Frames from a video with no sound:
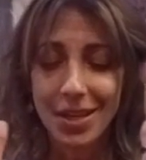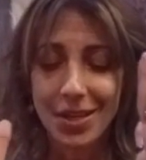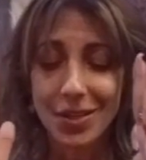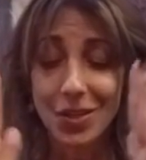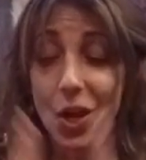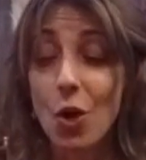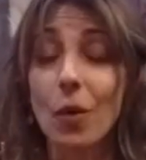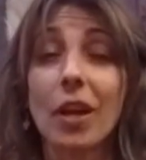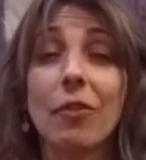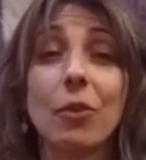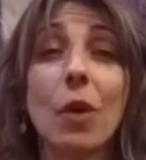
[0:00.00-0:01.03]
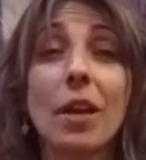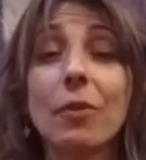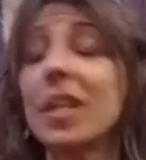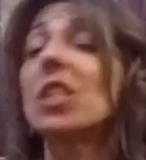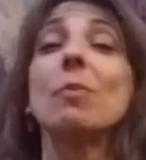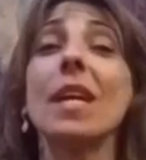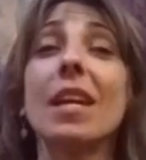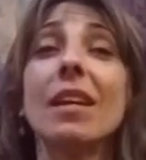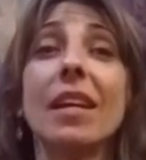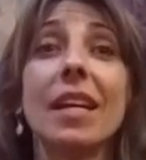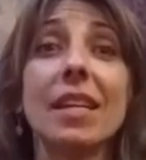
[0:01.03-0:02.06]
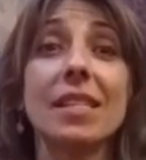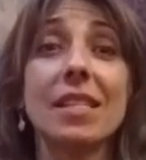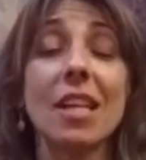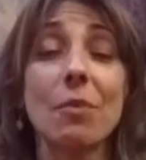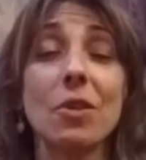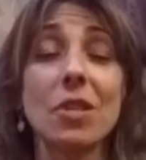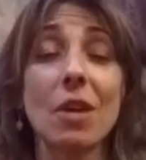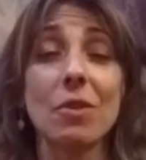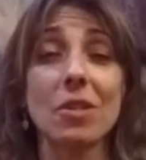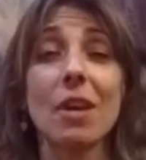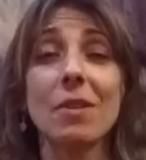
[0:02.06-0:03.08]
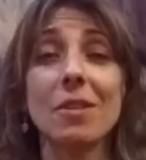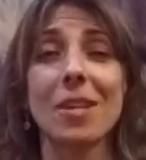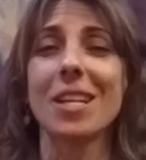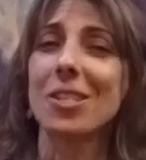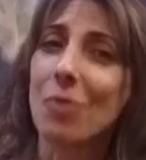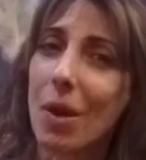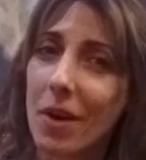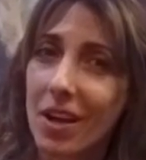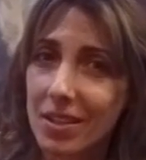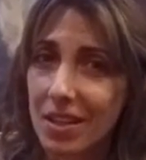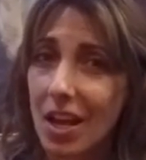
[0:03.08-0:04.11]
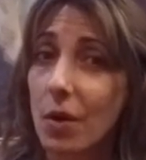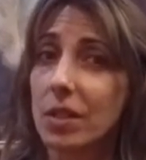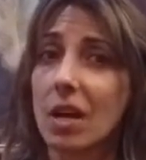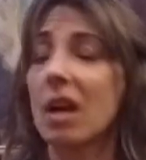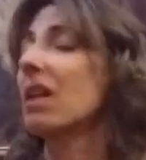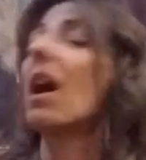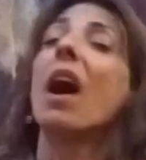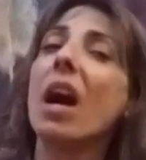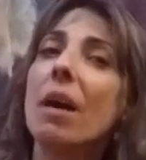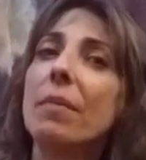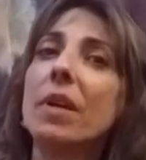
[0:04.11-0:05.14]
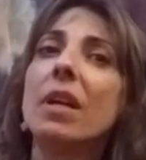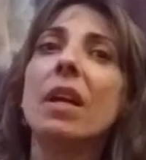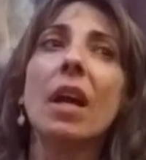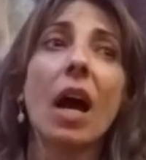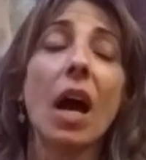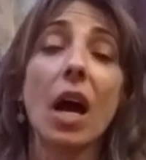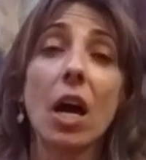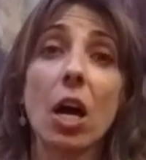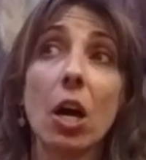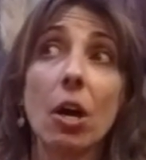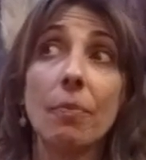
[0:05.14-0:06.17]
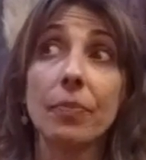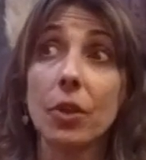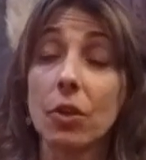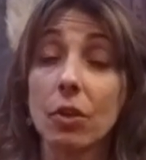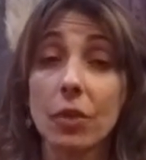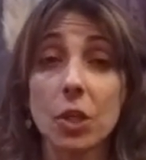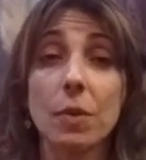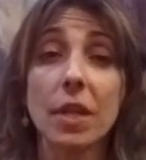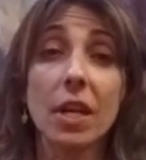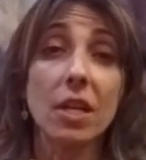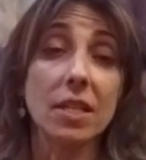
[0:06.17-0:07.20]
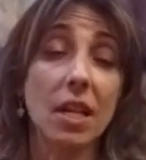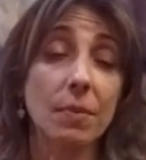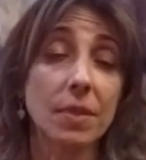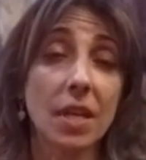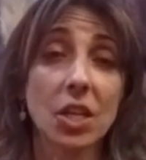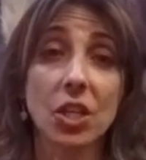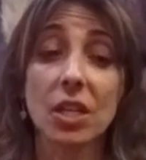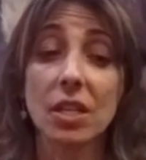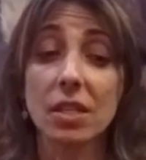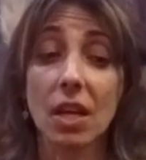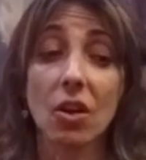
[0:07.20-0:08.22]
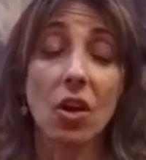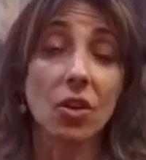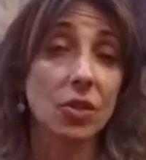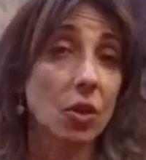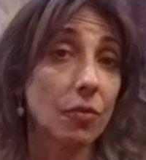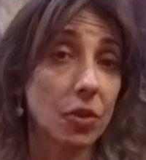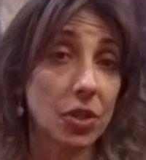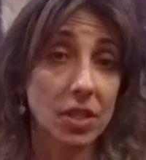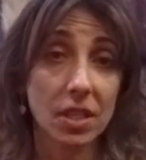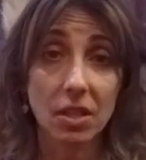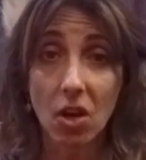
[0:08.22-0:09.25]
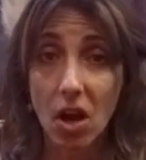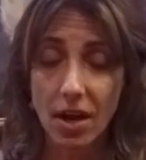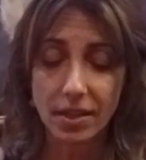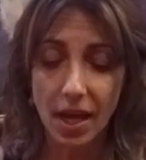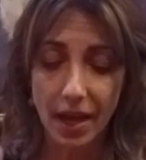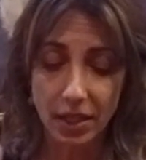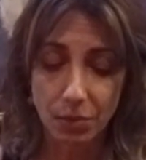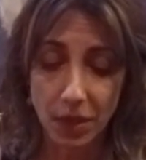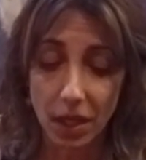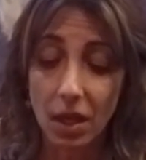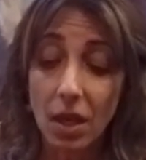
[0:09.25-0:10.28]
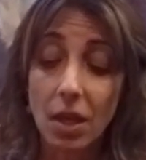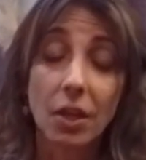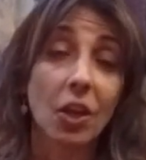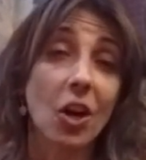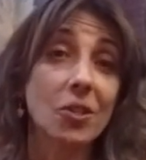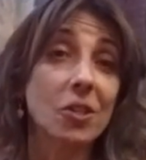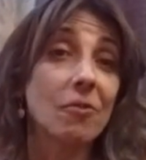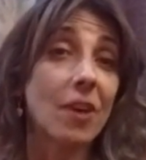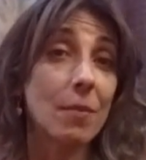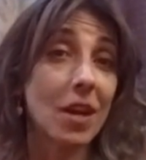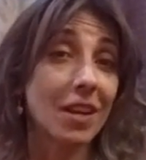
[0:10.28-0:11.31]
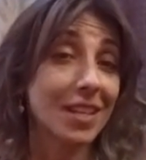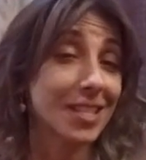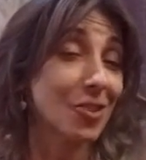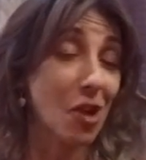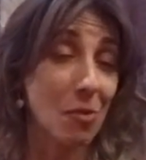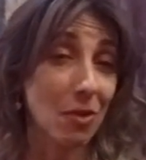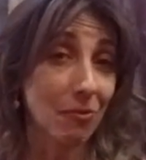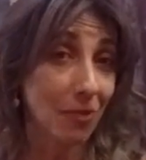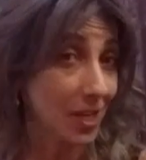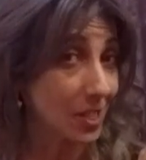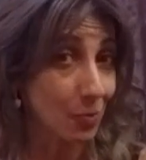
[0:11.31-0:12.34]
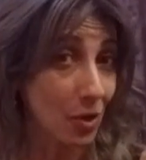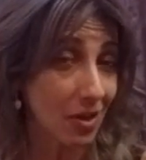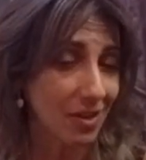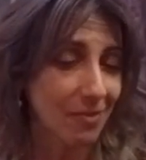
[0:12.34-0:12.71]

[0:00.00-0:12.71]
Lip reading: So, if you want to reach me, it's www.shamamahuntingowl.com. You can reach me there to set up sessions, and also if you just need to contact me. You can also find me on Instagram and Facebook.